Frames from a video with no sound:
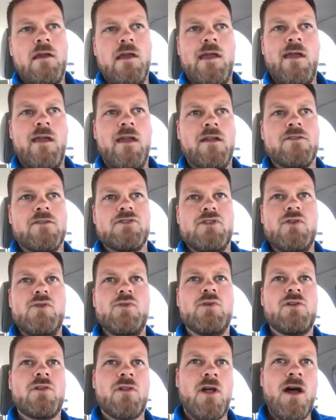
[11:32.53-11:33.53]
and
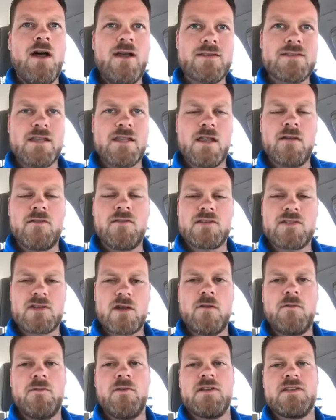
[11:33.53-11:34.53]
too glossy of a
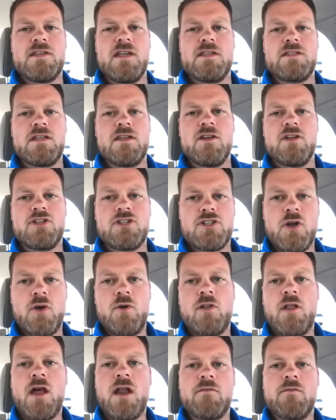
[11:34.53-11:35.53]
surface that's going to
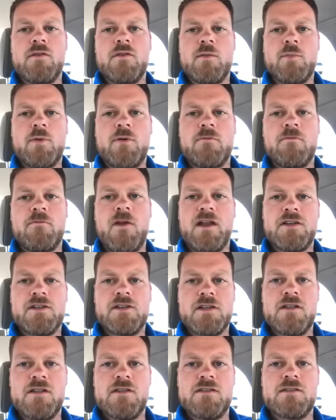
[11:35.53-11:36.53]
show a lot of
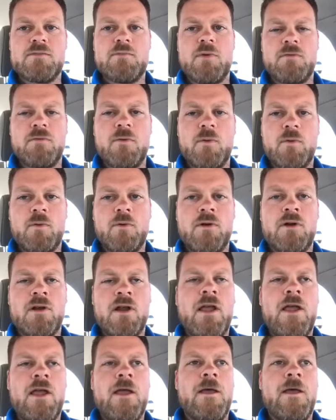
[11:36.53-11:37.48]
imperfections before